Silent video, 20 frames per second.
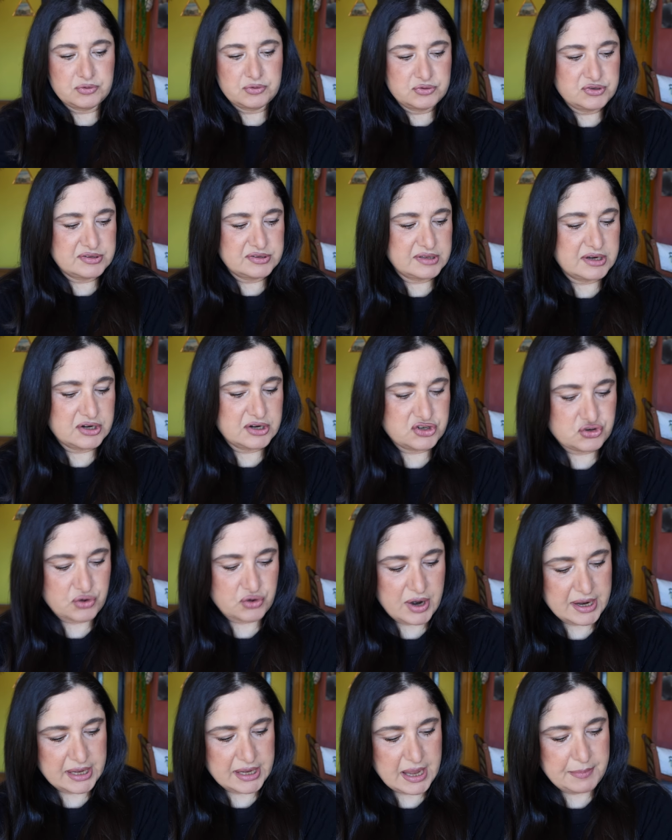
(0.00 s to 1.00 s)
I'm just going to
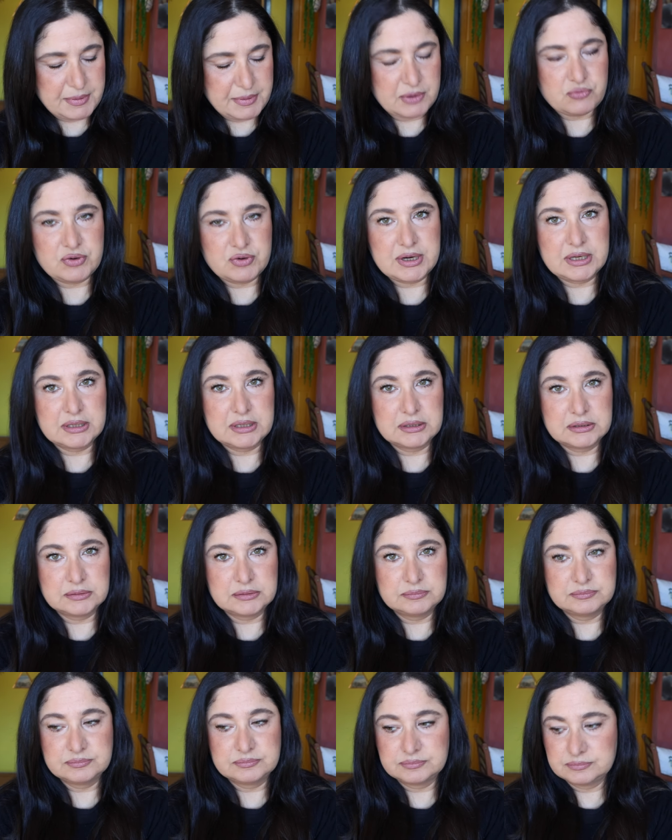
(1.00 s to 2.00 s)
try and keep it
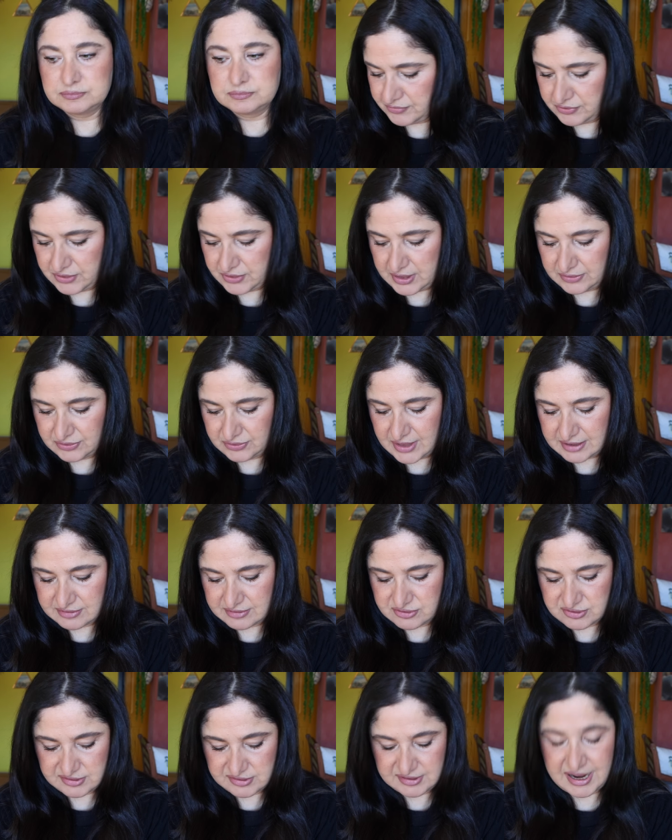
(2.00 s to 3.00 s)
real. think that's
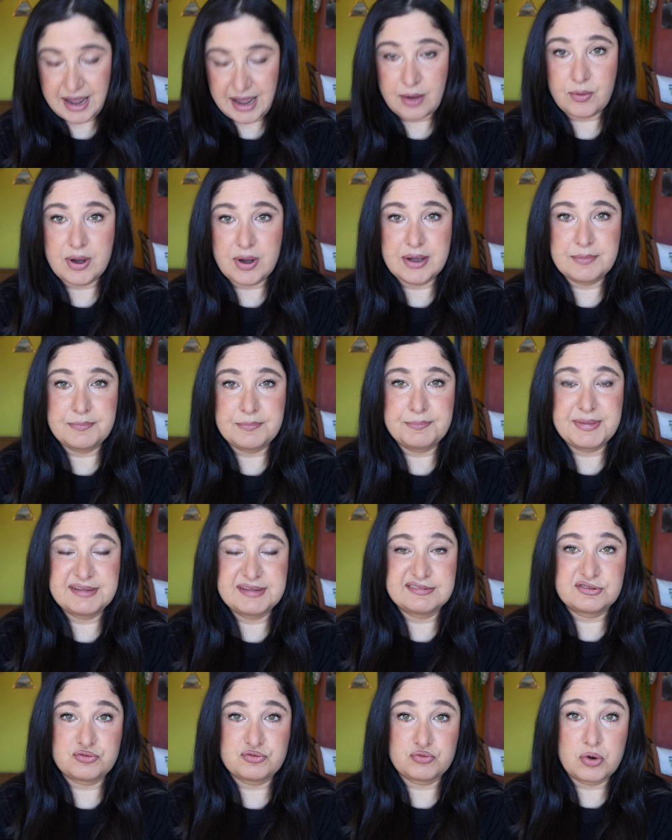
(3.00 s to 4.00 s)
just how I
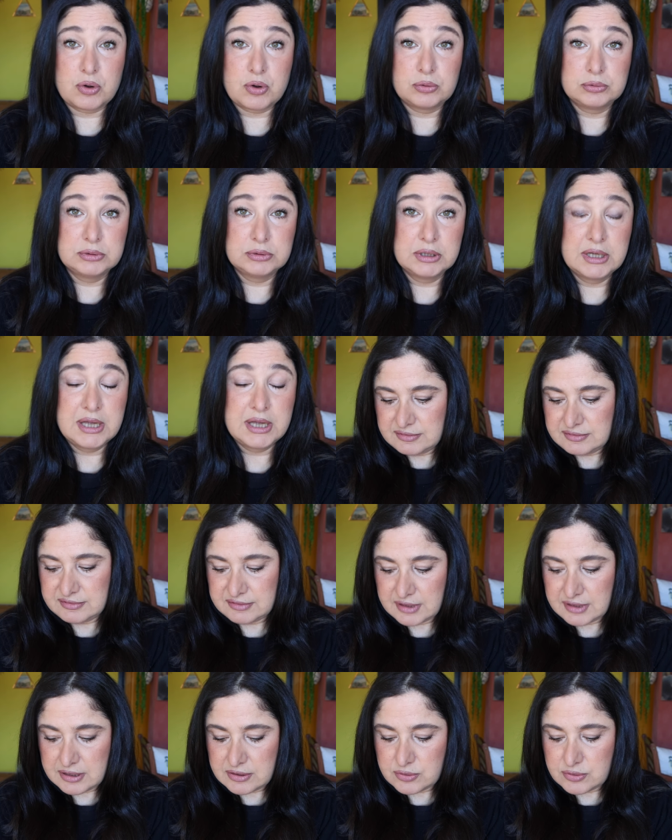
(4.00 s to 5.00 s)
best roll.
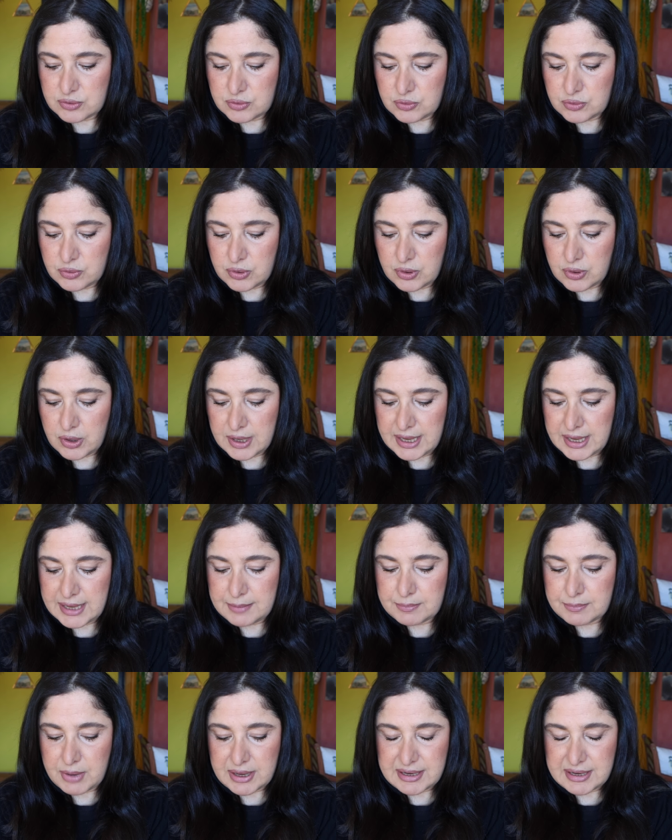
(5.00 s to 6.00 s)
See you in
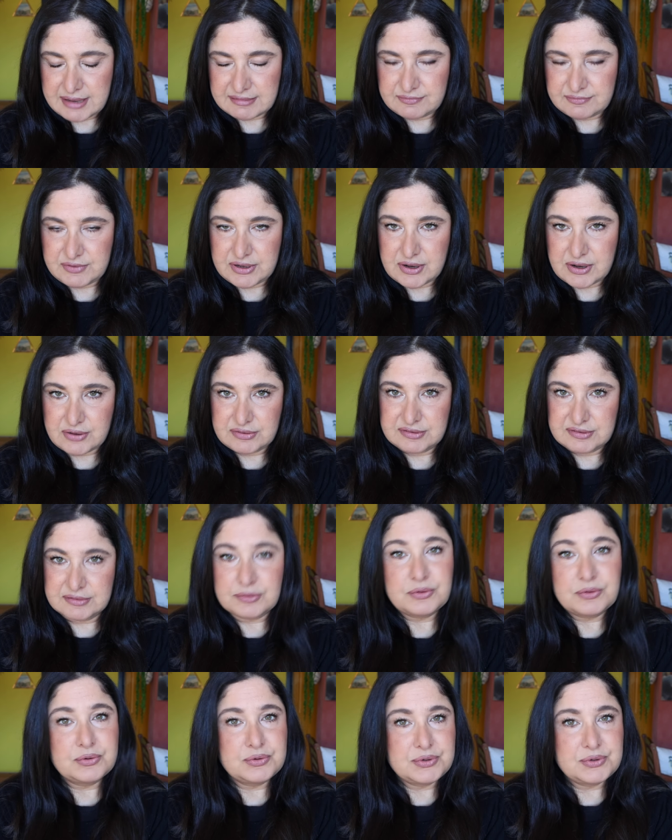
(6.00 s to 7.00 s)
my next video
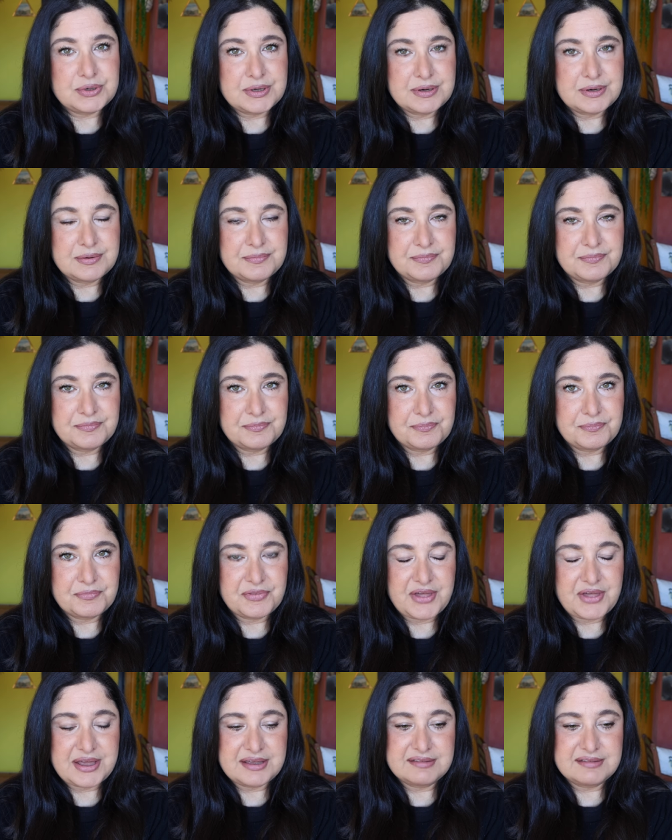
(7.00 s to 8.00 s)
soon.
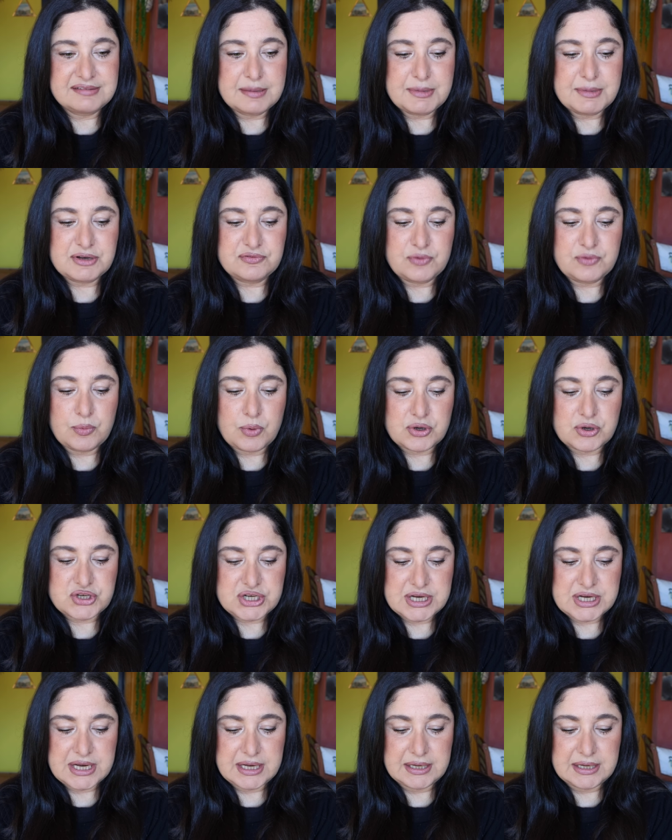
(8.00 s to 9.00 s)
Thank you so much for
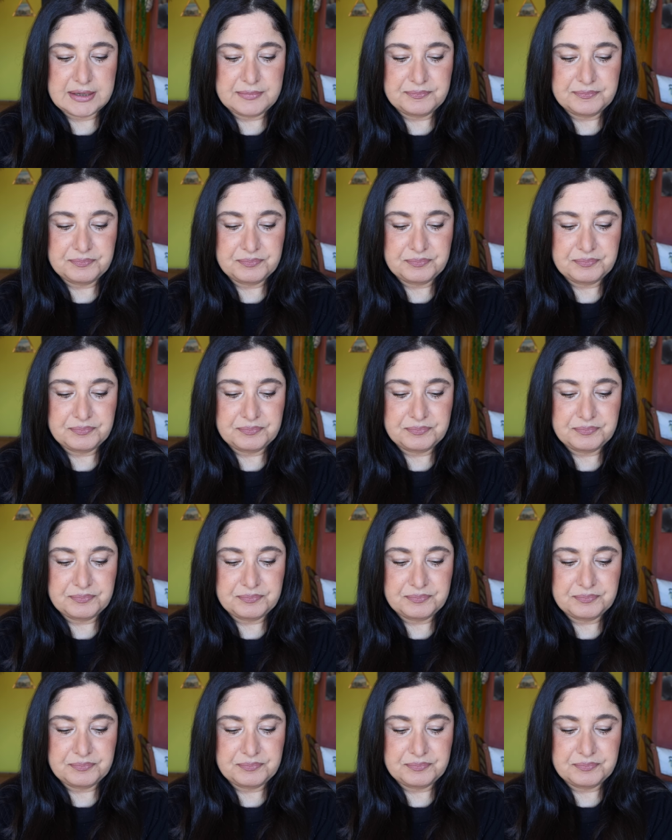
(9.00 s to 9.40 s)
watching.